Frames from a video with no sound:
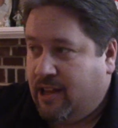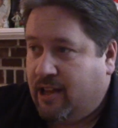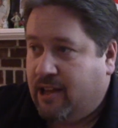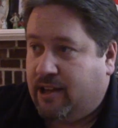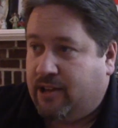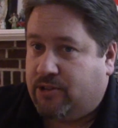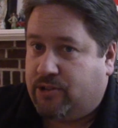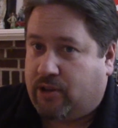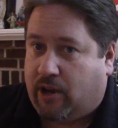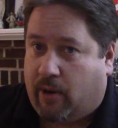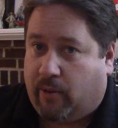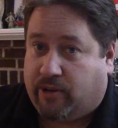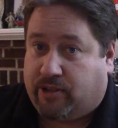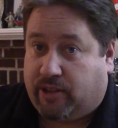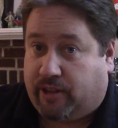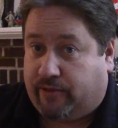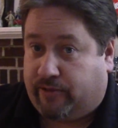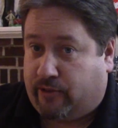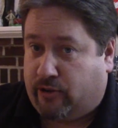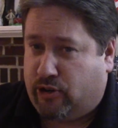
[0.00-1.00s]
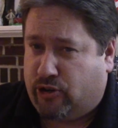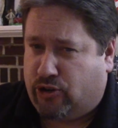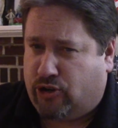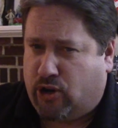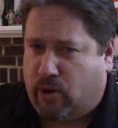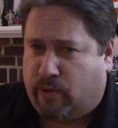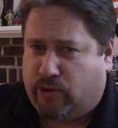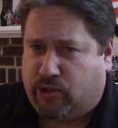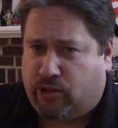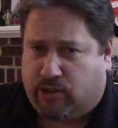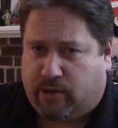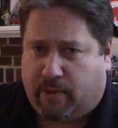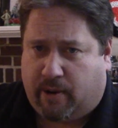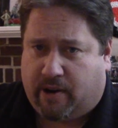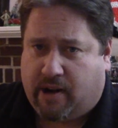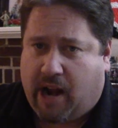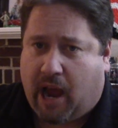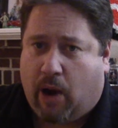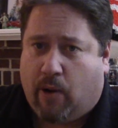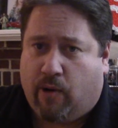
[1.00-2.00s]
So I went to the first show, which is about
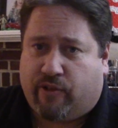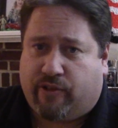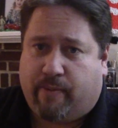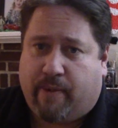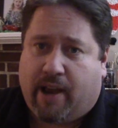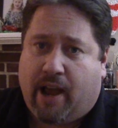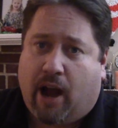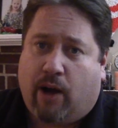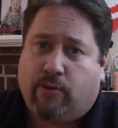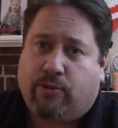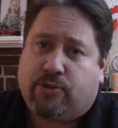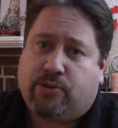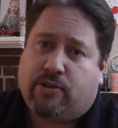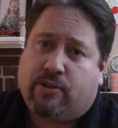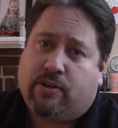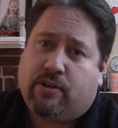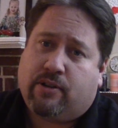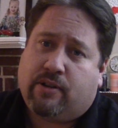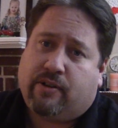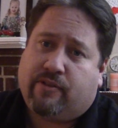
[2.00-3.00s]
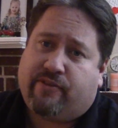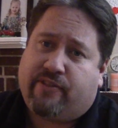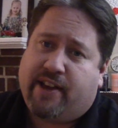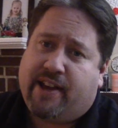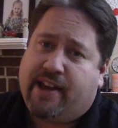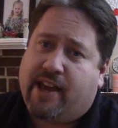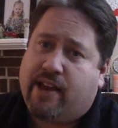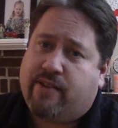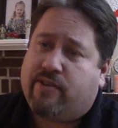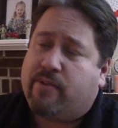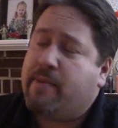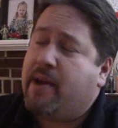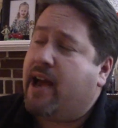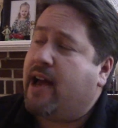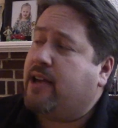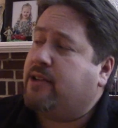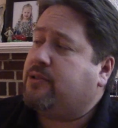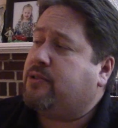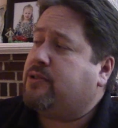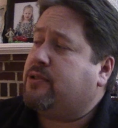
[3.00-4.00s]
an hour from my house in Fairhaven,
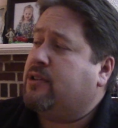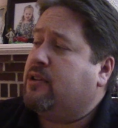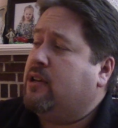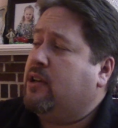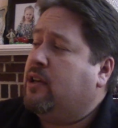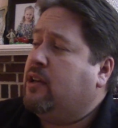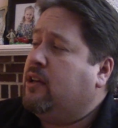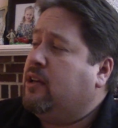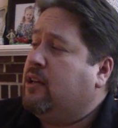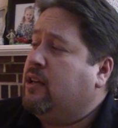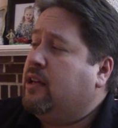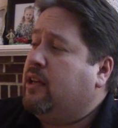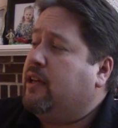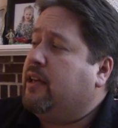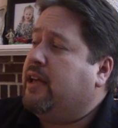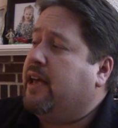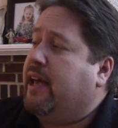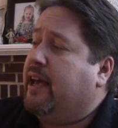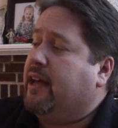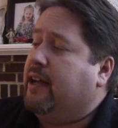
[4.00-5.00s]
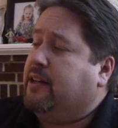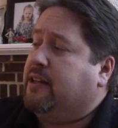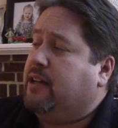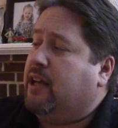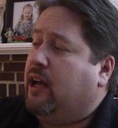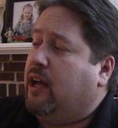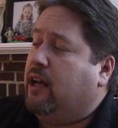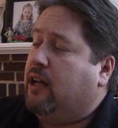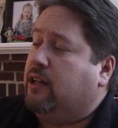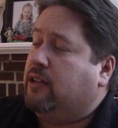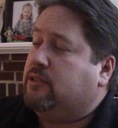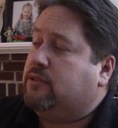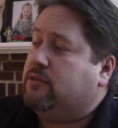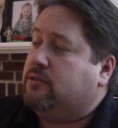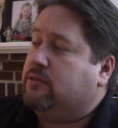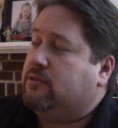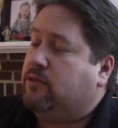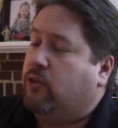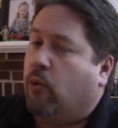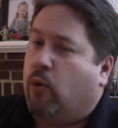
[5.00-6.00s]
Mass. And
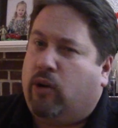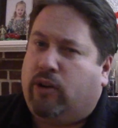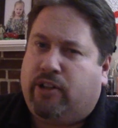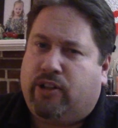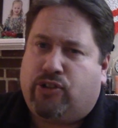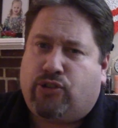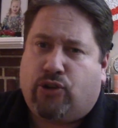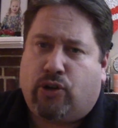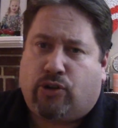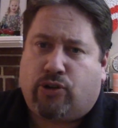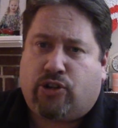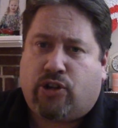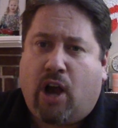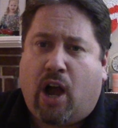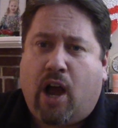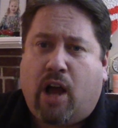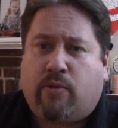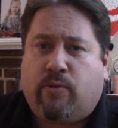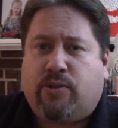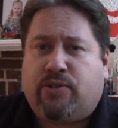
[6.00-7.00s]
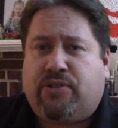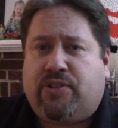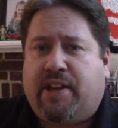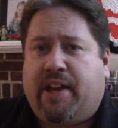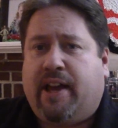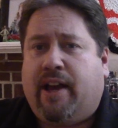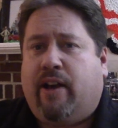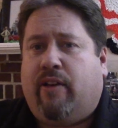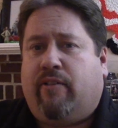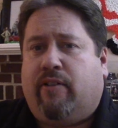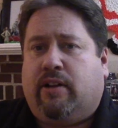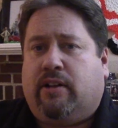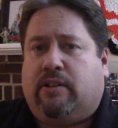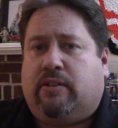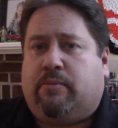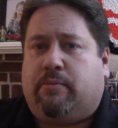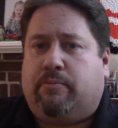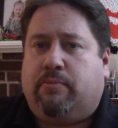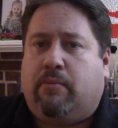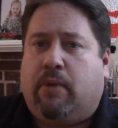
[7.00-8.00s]
Orly Shoshan was there,
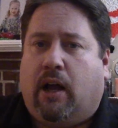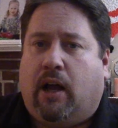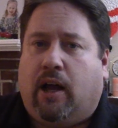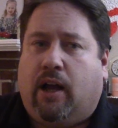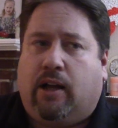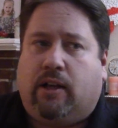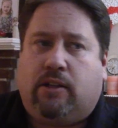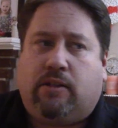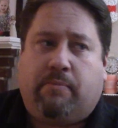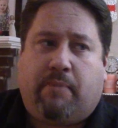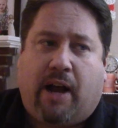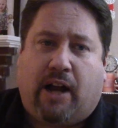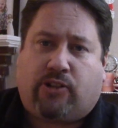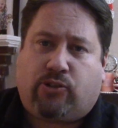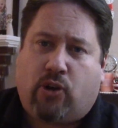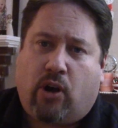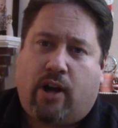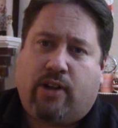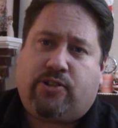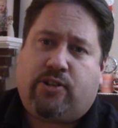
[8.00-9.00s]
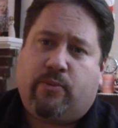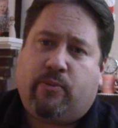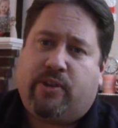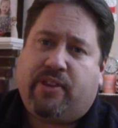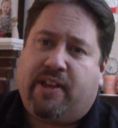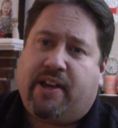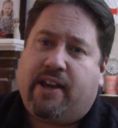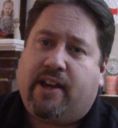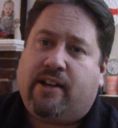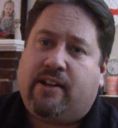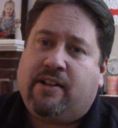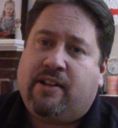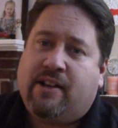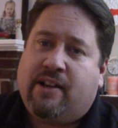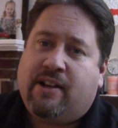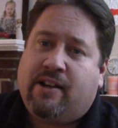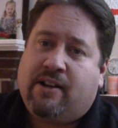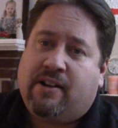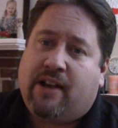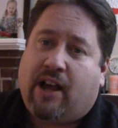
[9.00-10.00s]
and Mark Dodson were there.
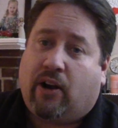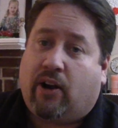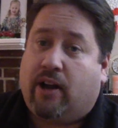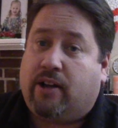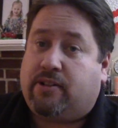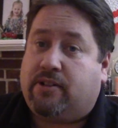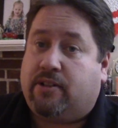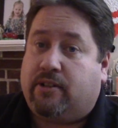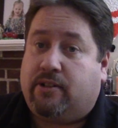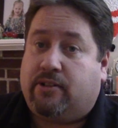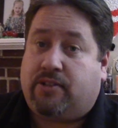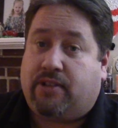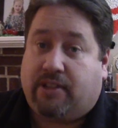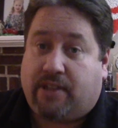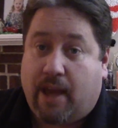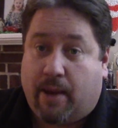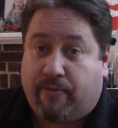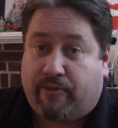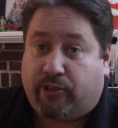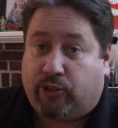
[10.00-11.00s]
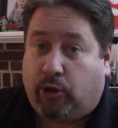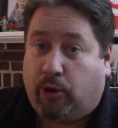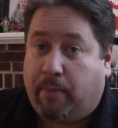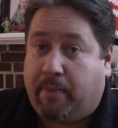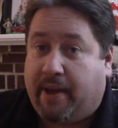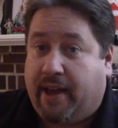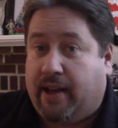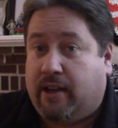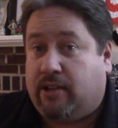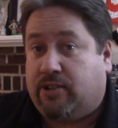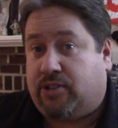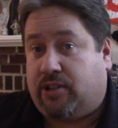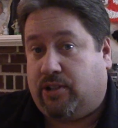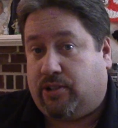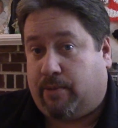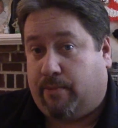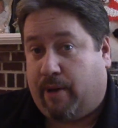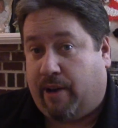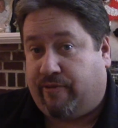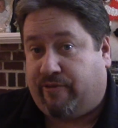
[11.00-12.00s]
I got to see them for a little bit, see
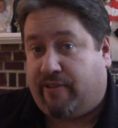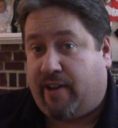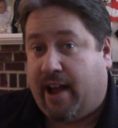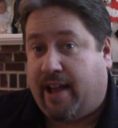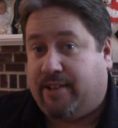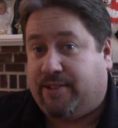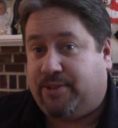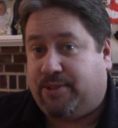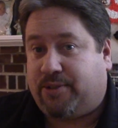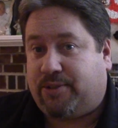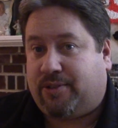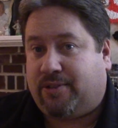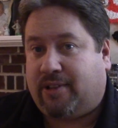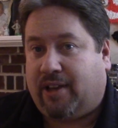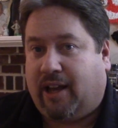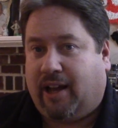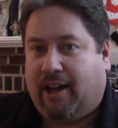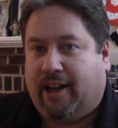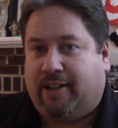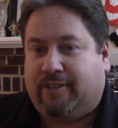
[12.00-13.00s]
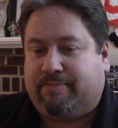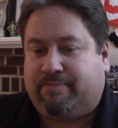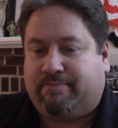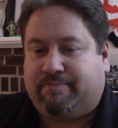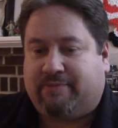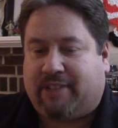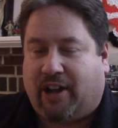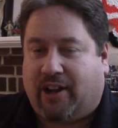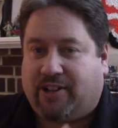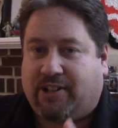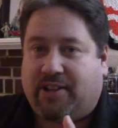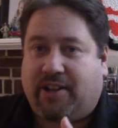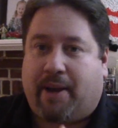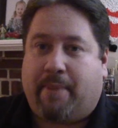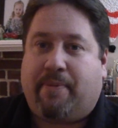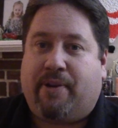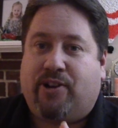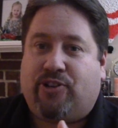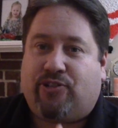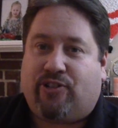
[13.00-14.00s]
some of my friends. I got to take a
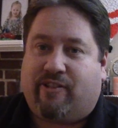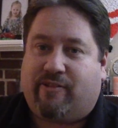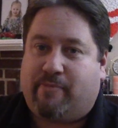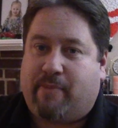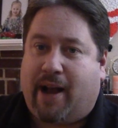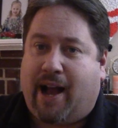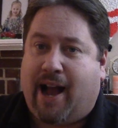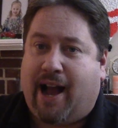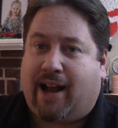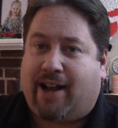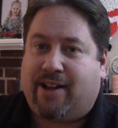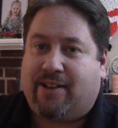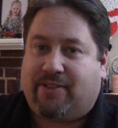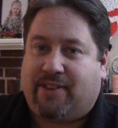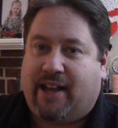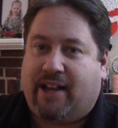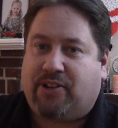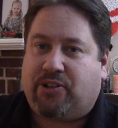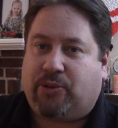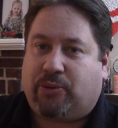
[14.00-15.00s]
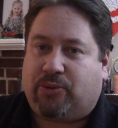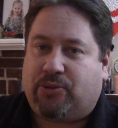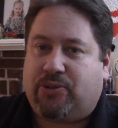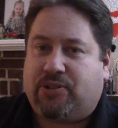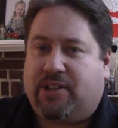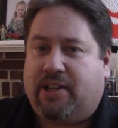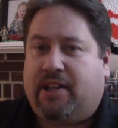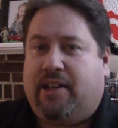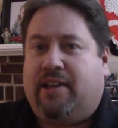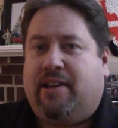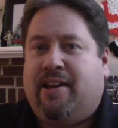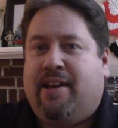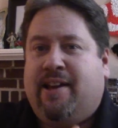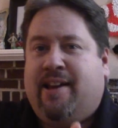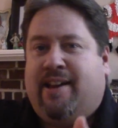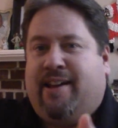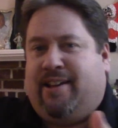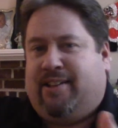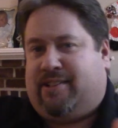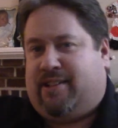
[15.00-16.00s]
picture of Mark that you'll see.
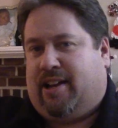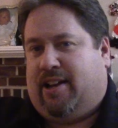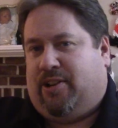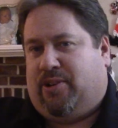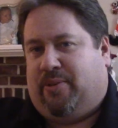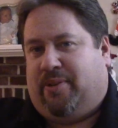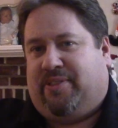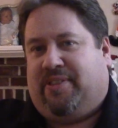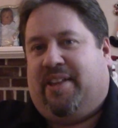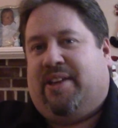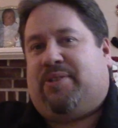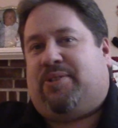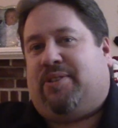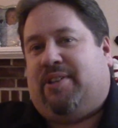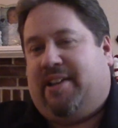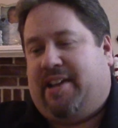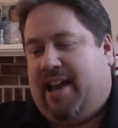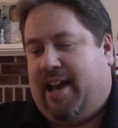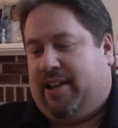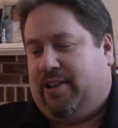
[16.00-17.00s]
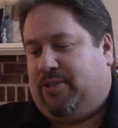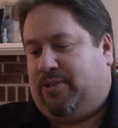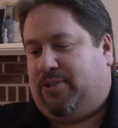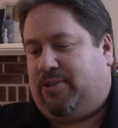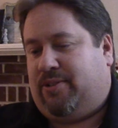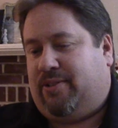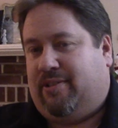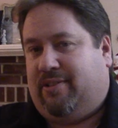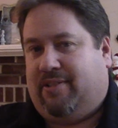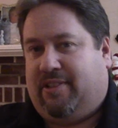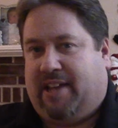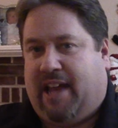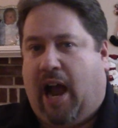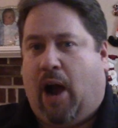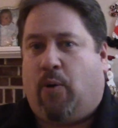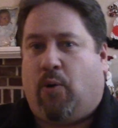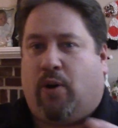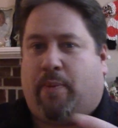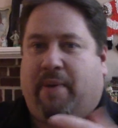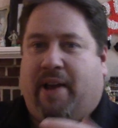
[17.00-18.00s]
He's kind of doing this, and he has the
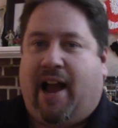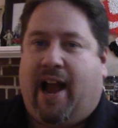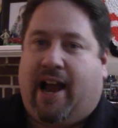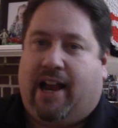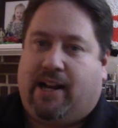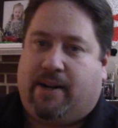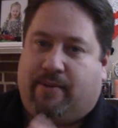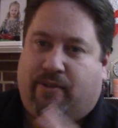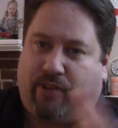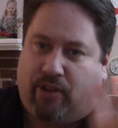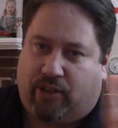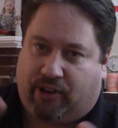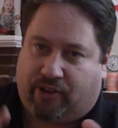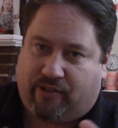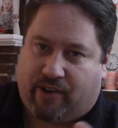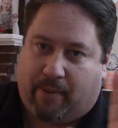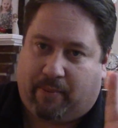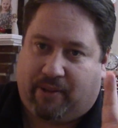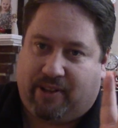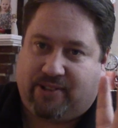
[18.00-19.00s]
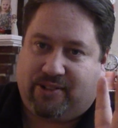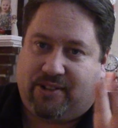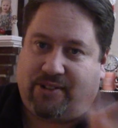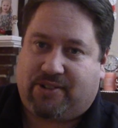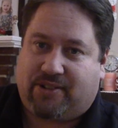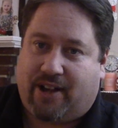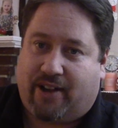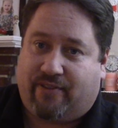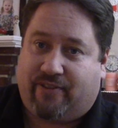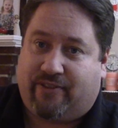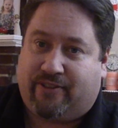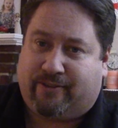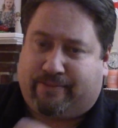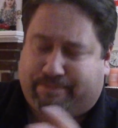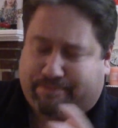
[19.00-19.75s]
artwork behind him of all the gremlins and stuff.